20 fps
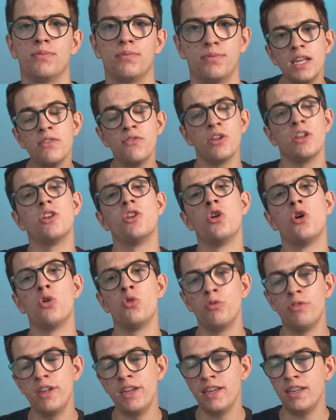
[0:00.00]
Even
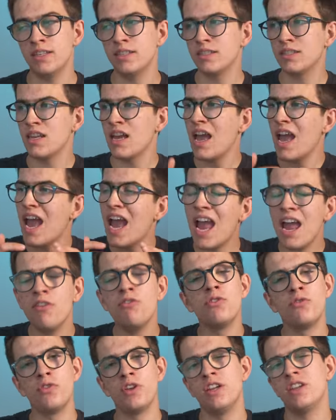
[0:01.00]
though this,
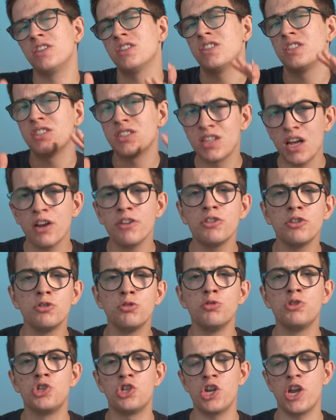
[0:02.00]
everything started
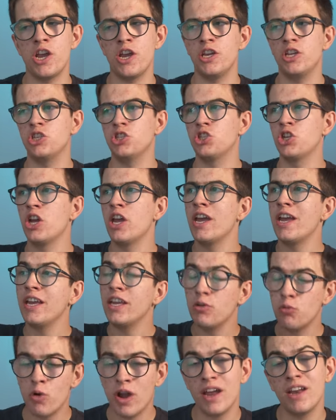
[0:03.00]
to change
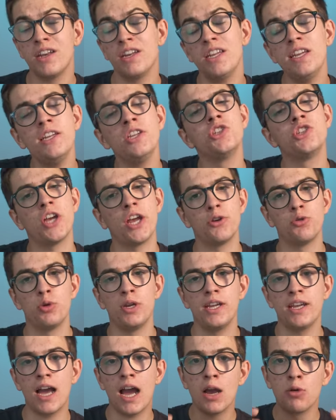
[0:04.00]
when in
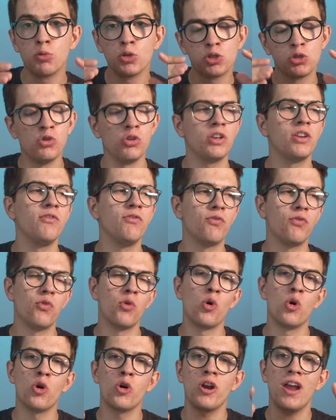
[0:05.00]
January I was looking
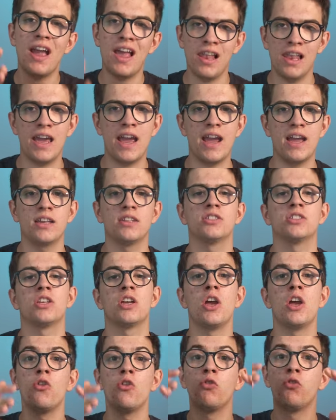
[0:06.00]
for a lens
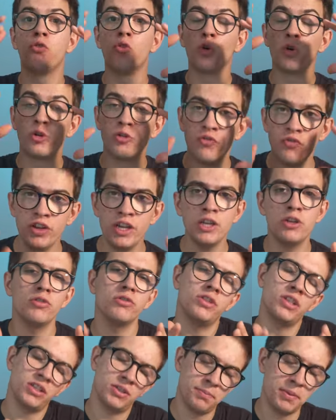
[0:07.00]
for
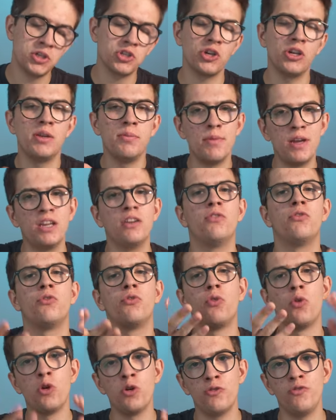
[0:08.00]
videos, especially made
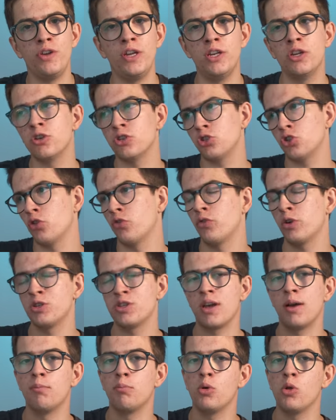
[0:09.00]
for videos, so for
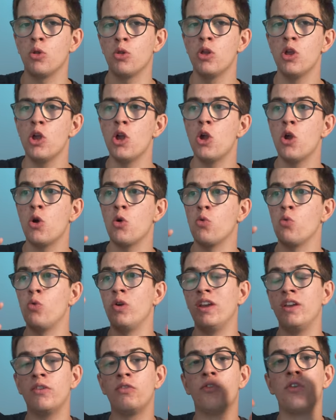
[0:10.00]
example
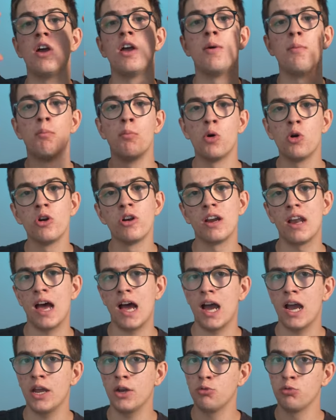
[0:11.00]
with more
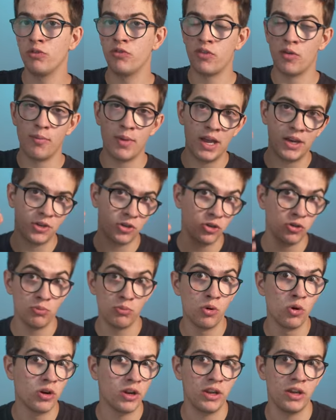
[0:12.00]
light, with a better
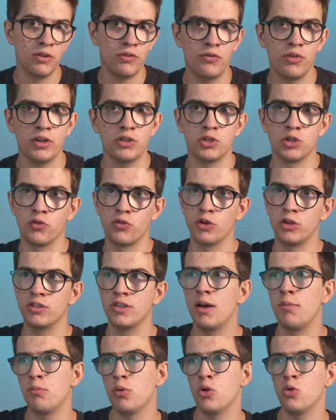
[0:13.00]
bokeh effect, so for
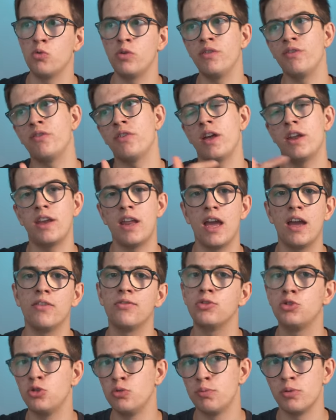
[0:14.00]
example with an
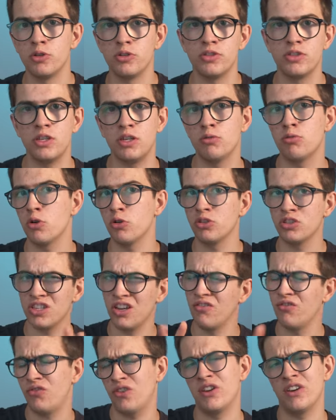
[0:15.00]
f2.0 or
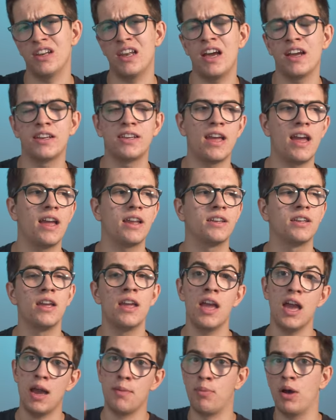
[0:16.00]
something like that,
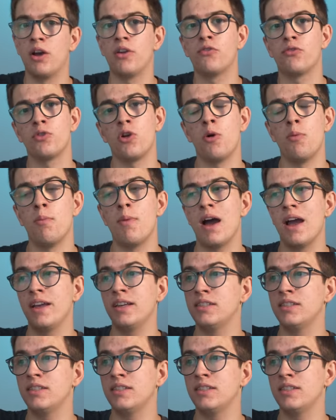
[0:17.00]
apart from my